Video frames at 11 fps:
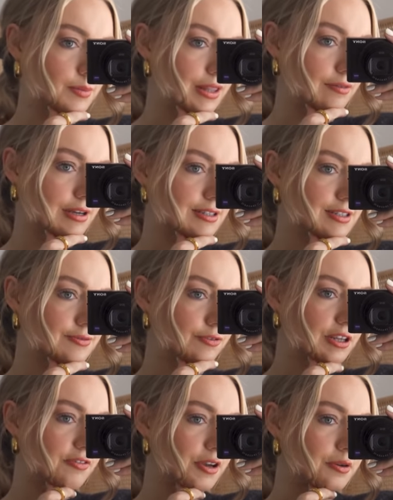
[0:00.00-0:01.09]
know whether it's
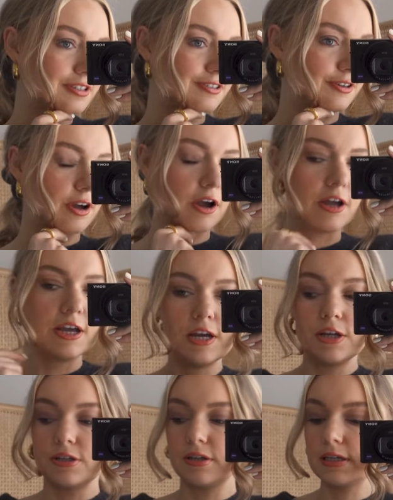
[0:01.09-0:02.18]
fully focused or not.
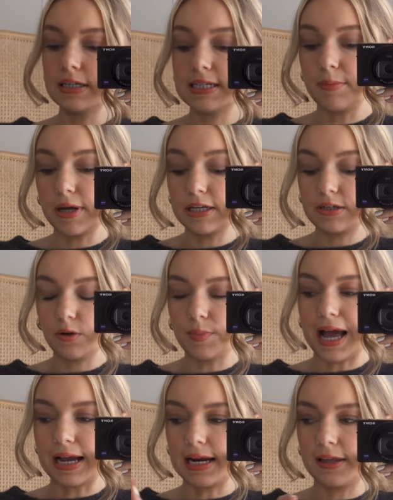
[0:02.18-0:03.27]
So I'm going to take my Dior
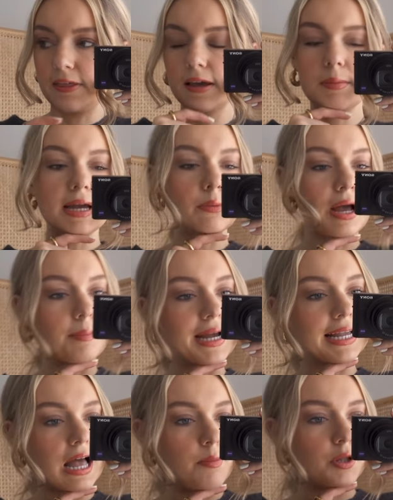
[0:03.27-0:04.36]
bag, and I think I might wear my
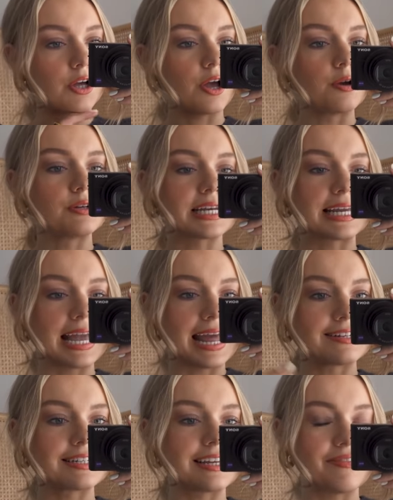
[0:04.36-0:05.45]
camel coat
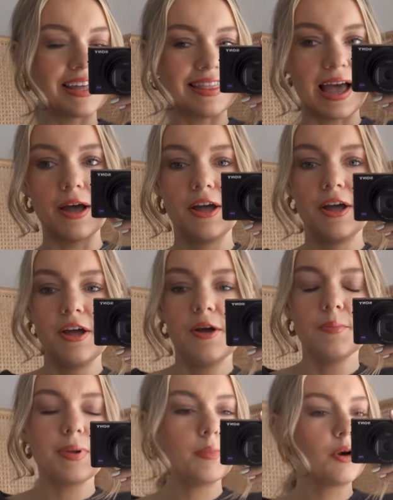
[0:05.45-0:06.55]
again to give it that
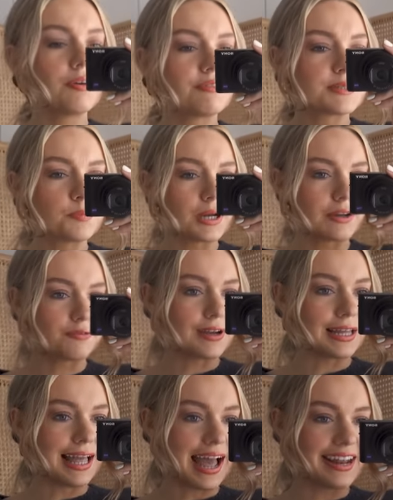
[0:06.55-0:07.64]
bit more of a spring
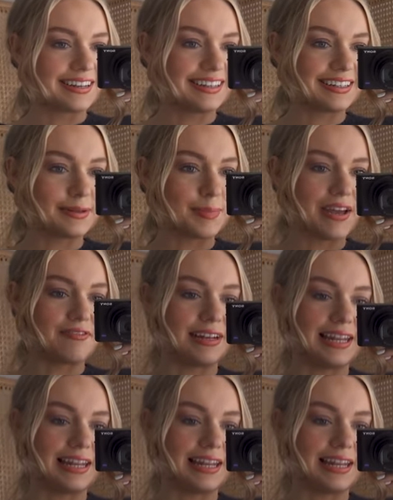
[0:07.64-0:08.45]
feel and a little bit of a